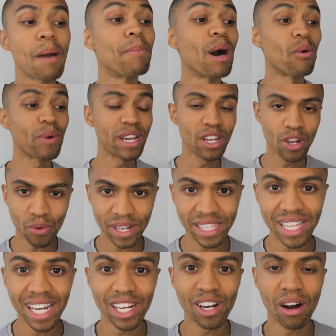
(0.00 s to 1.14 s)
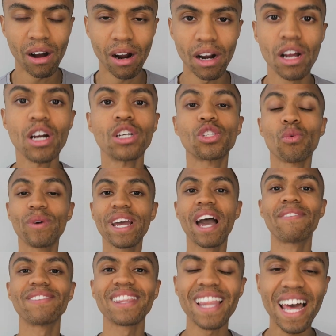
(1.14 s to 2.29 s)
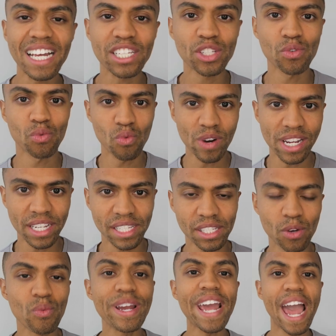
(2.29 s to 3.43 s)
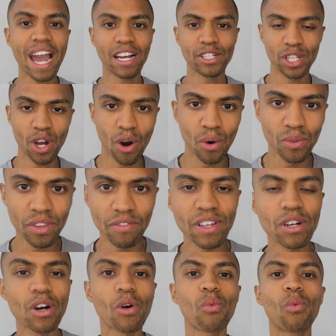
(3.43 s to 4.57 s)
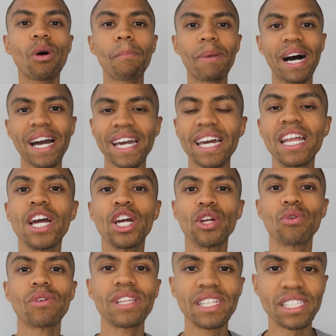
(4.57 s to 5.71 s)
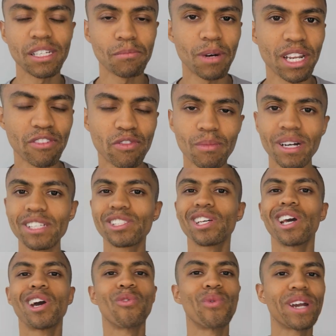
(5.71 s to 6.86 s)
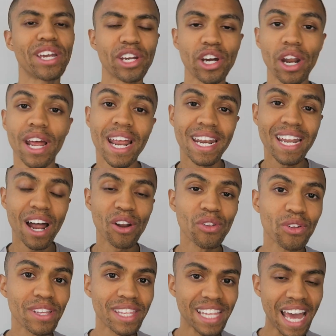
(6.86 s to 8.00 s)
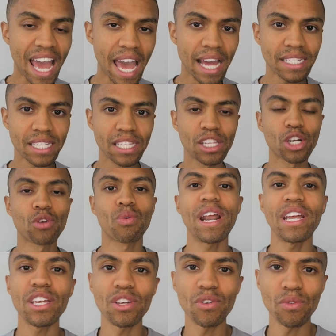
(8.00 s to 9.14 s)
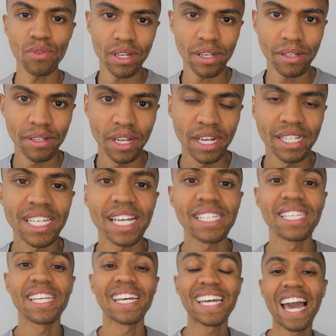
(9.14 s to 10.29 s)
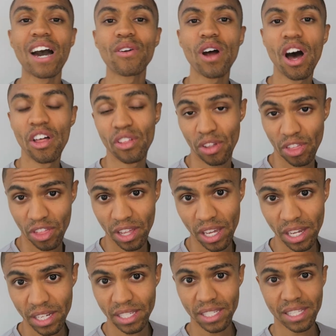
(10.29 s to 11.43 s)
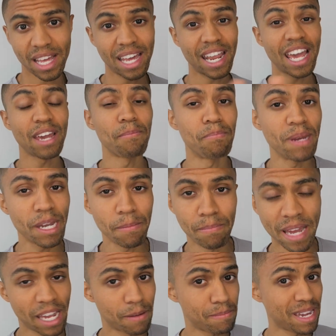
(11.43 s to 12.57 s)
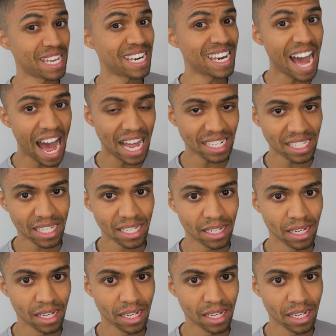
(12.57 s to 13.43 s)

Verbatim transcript: But we can go get that car. So we have less risk. We actually own the vehicle, we're buying it, you're leasing money from us we can good. Not only that, the credit union takes into account other things that a big bank may not.